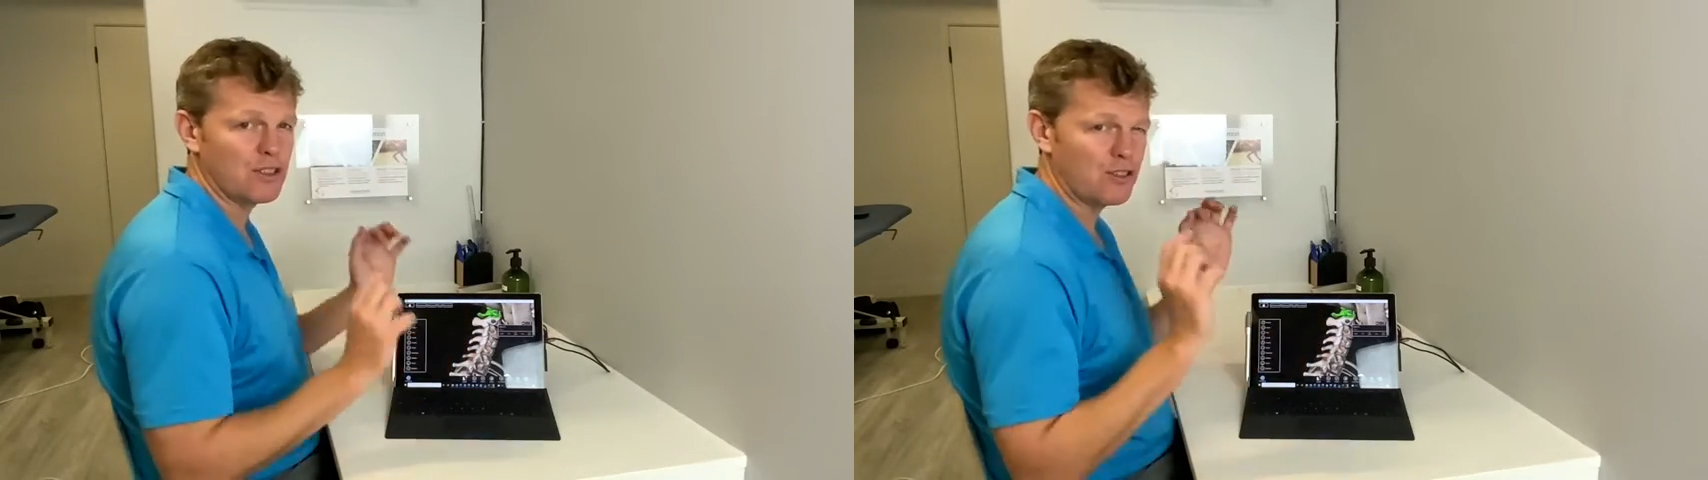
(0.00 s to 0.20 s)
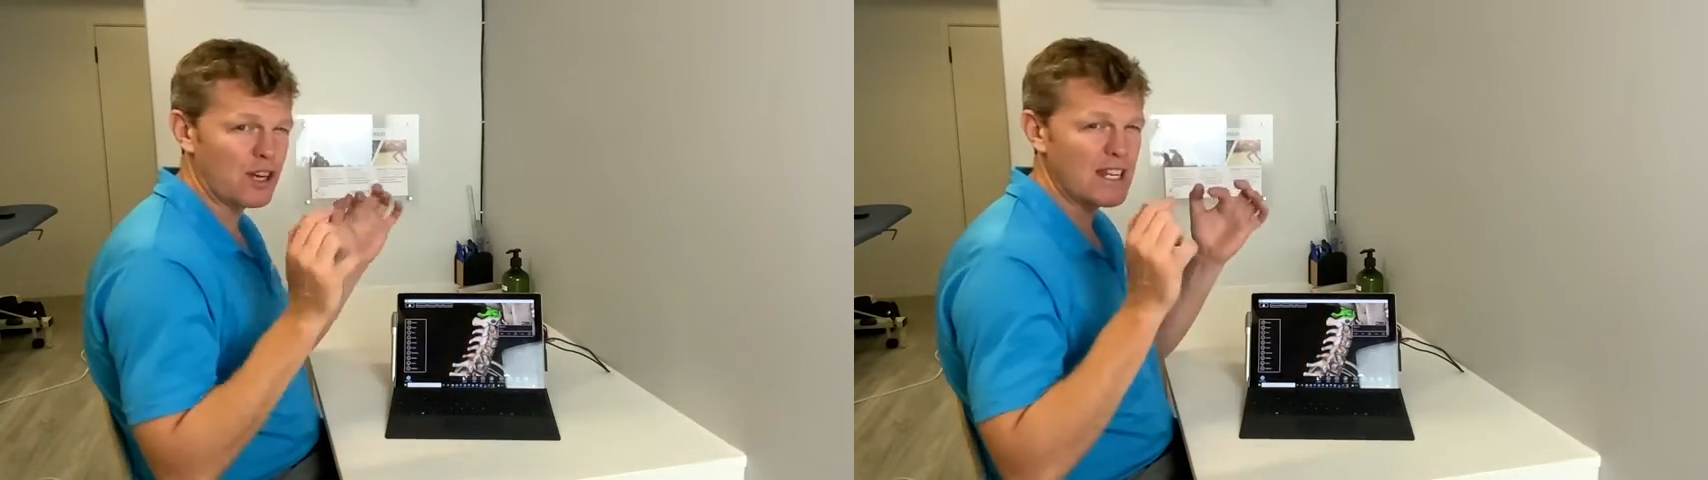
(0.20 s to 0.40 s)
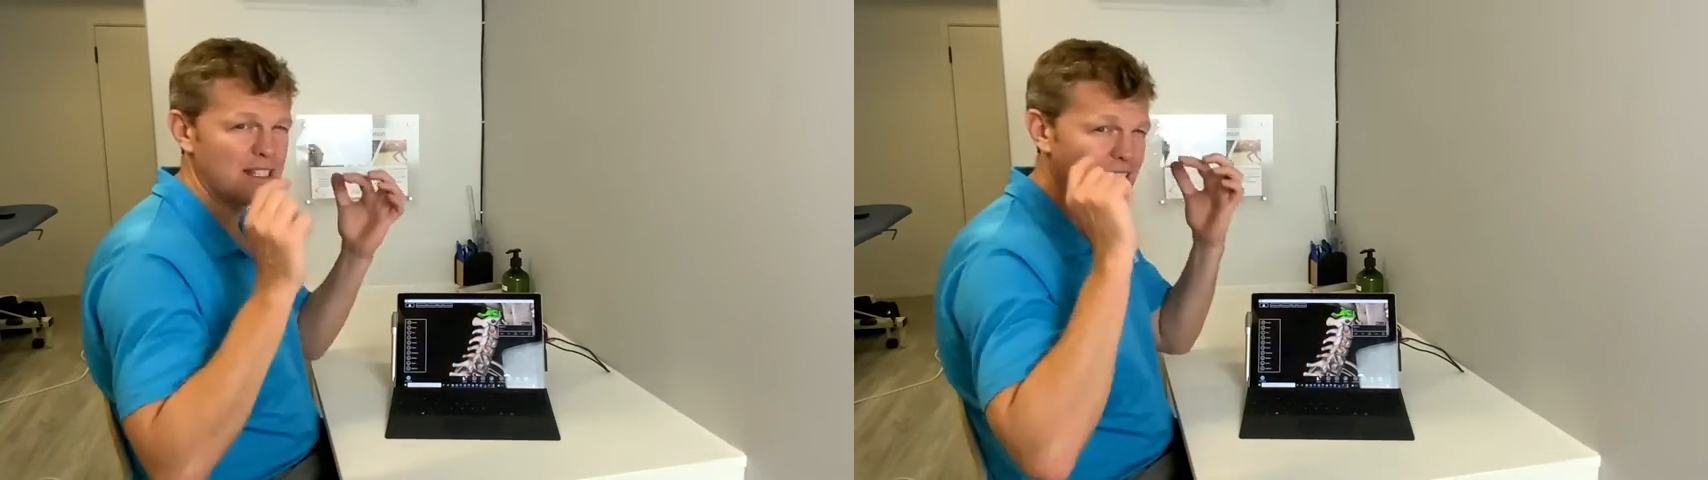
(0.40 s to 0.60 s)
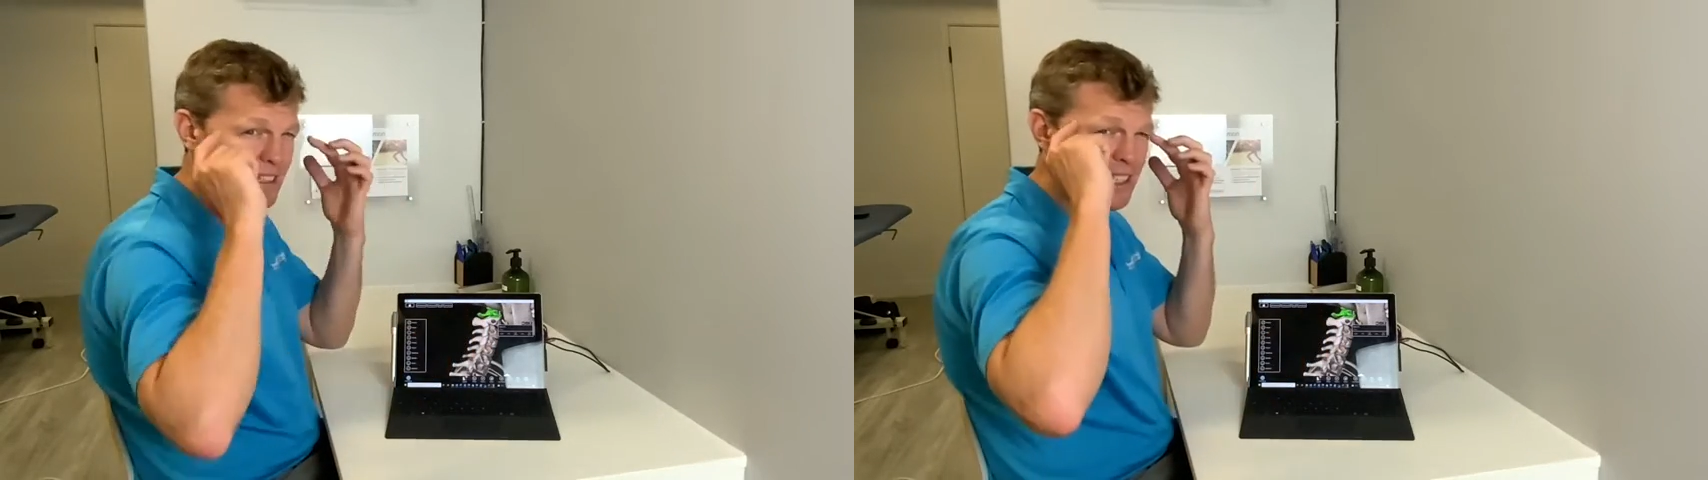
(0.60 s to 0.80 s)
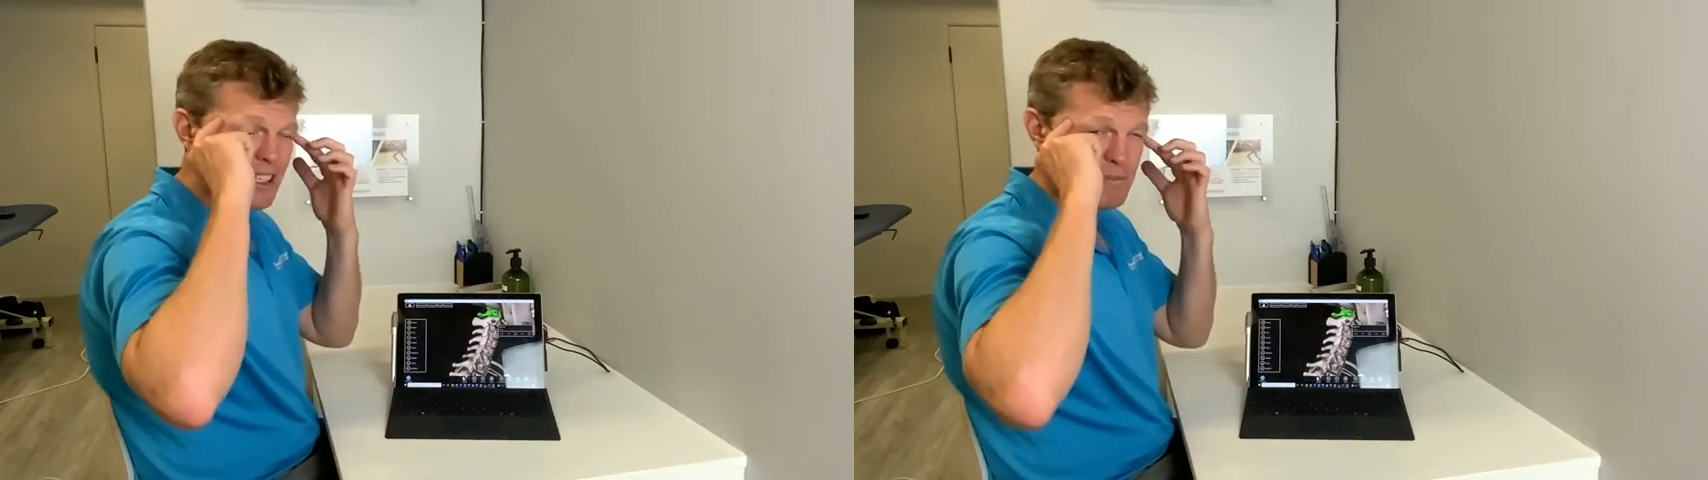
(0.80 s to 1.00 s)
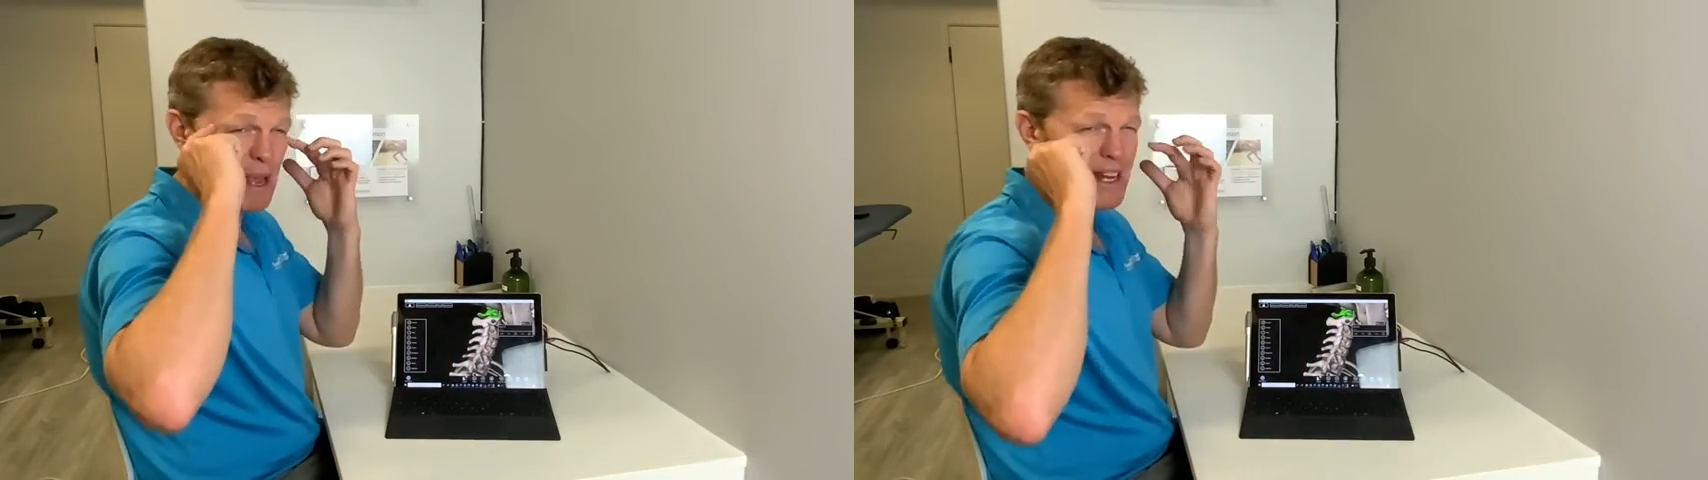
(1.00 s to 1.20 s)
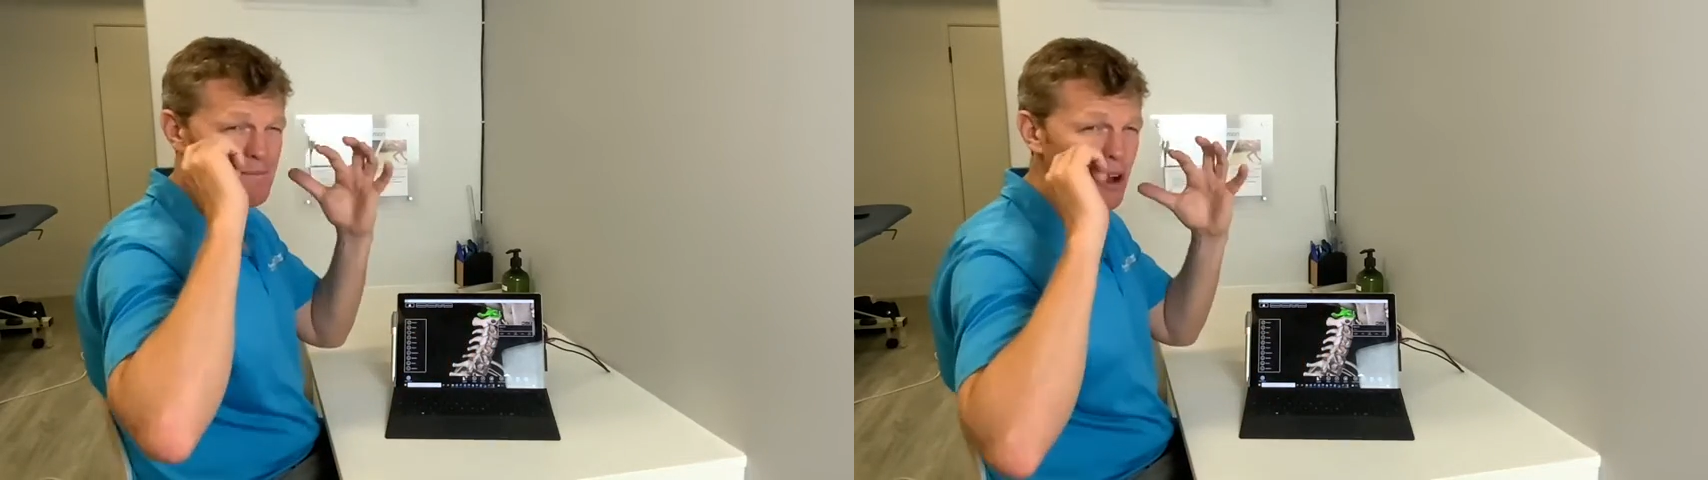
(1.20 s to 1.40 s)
creating pain